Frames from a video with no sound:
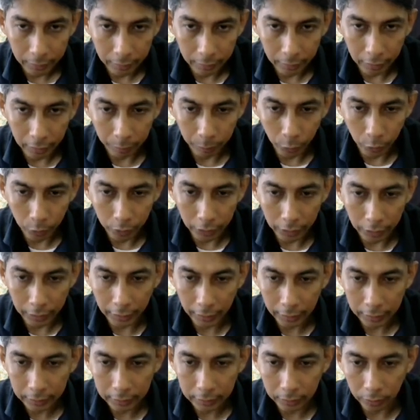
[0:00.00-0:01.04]
right? Post
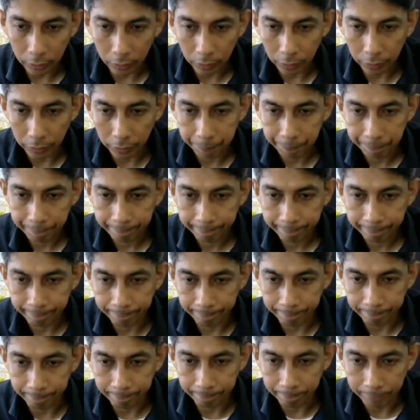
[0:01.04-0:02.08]
index. So
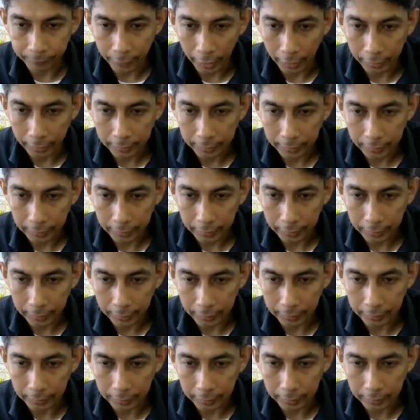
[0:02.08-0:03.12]
yes,
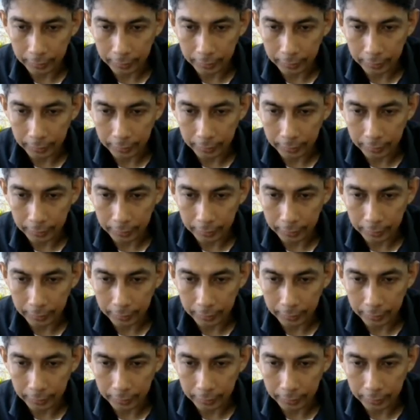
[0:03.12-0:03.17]
it's